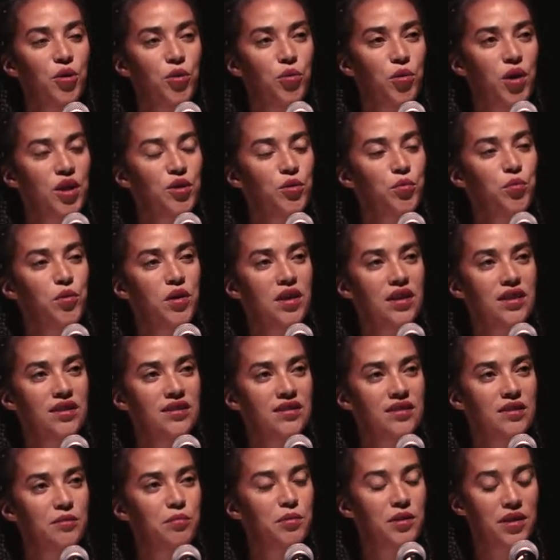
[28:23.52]
what
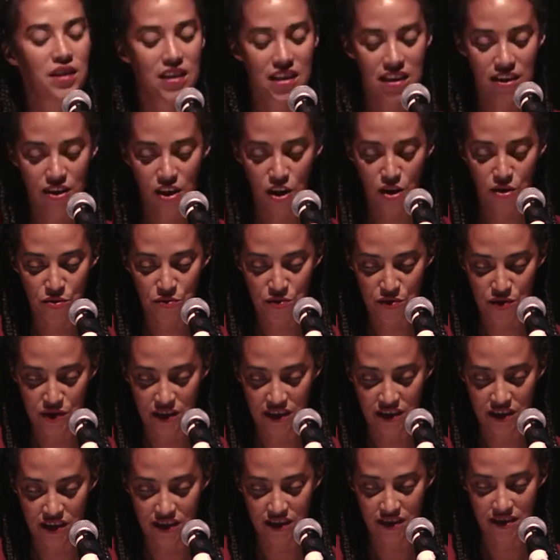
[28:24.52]
was the Berlin
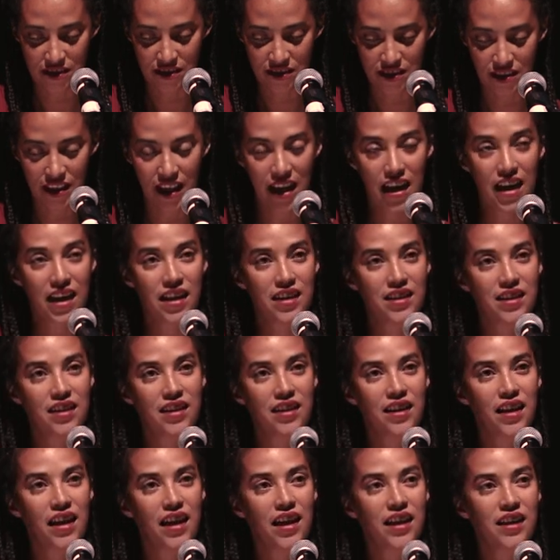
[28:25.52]
Conference,
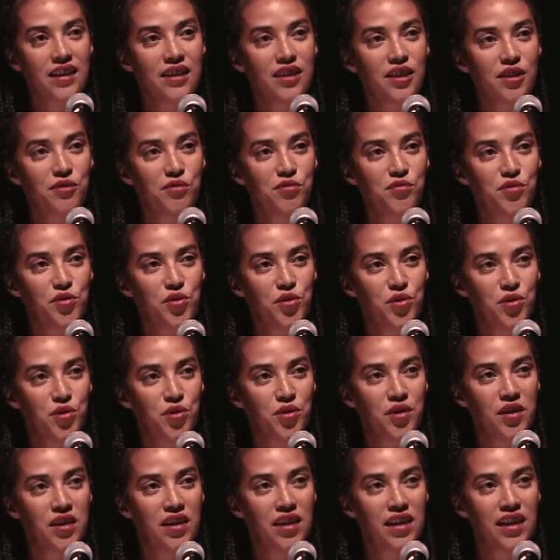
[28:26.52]

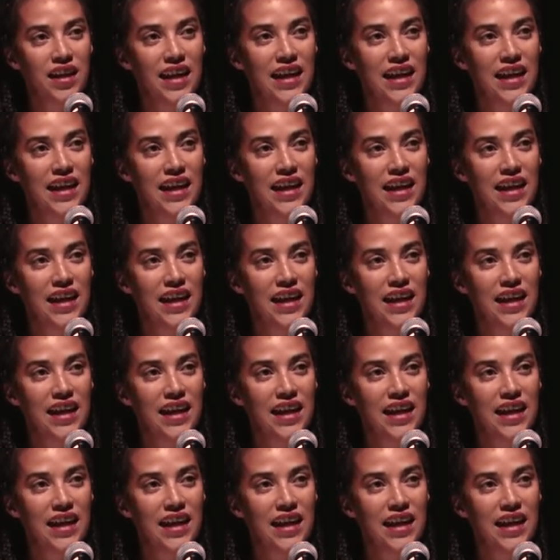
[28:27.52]
1884-85?